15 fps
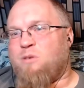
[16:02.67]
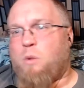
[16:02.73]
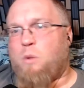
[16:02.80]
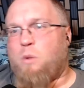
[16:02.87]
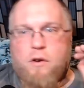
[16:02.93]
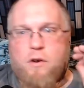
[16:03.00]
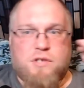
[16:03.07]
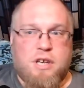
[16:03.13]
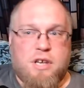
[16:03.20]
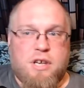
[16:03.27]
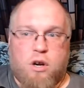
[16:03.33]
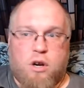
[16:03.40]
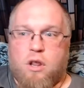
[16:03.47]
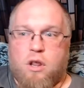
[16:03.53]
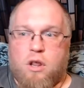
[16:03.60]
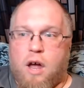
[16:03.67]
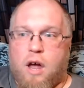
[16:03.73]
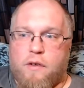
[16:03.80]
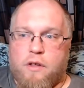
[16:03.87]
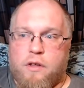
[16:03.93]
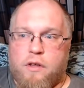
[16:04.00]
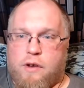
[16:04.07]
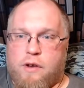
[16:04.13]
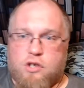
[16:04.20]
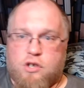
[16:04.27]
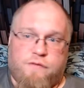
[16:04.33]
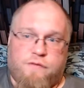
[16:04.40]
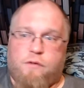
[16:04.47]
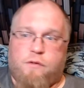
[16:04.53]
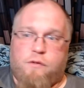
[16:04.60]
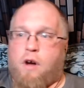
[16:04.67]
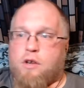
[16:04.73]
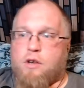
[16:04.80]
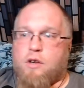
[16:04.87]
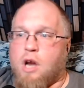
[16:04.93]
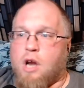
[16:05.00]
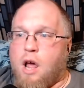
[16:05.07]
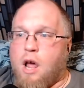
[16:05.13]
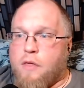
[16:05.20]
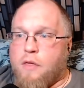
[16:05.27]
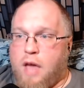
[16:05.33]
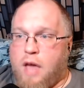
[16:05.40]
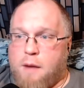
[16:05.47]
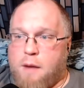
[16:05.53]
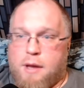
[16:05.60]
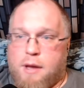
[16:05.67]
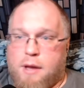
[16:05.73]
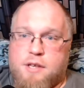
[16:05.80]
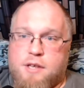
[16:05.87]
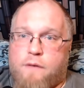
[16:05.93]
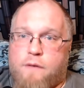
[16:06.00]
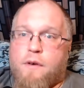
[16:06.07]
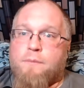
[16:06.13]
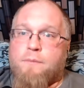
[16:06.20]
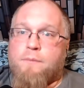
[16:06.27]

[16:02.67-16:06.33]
We've also seen her in a lot of other adventures if you watch the animated stuff.